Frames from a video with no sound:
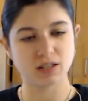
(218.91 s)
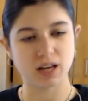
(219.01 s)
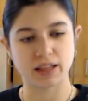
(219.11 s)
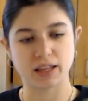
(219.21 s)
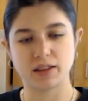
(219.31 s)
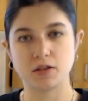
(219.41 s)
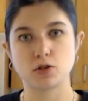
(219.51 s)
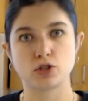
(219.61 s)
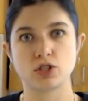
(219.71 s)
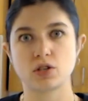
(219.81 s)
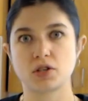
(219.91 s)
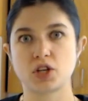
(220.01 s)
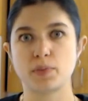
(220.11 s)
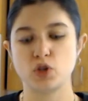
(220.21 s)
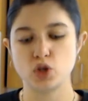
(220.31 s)
I think these are just such a
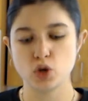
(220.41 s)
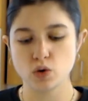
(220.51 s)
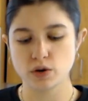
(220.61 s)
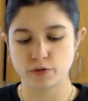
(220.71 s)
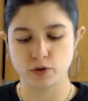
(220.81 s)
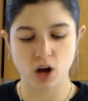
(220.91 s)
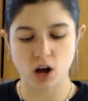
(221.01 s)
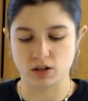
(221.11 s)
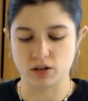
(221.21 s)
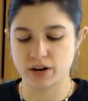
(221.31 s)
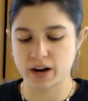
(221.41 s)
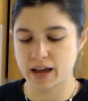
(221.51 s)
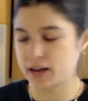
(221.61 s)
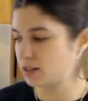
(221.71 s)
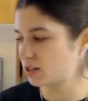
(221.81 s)
beautiful color
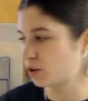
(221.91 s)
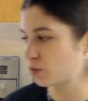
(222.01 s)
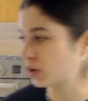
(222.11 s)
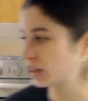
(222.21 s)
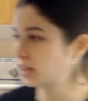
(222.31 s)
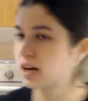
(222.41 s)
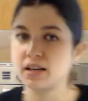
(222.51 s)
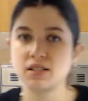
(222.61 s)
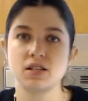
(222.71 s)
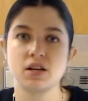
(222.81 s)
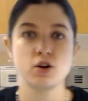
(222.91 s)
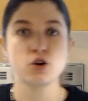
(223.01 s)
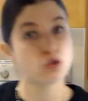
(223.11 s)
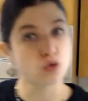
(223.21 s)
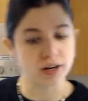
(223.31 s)
and a really nice
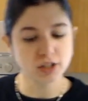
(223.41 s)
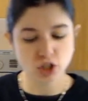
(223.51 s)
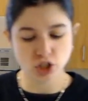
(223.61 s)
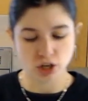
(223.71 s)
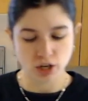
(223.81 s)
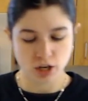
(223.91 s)
crunch.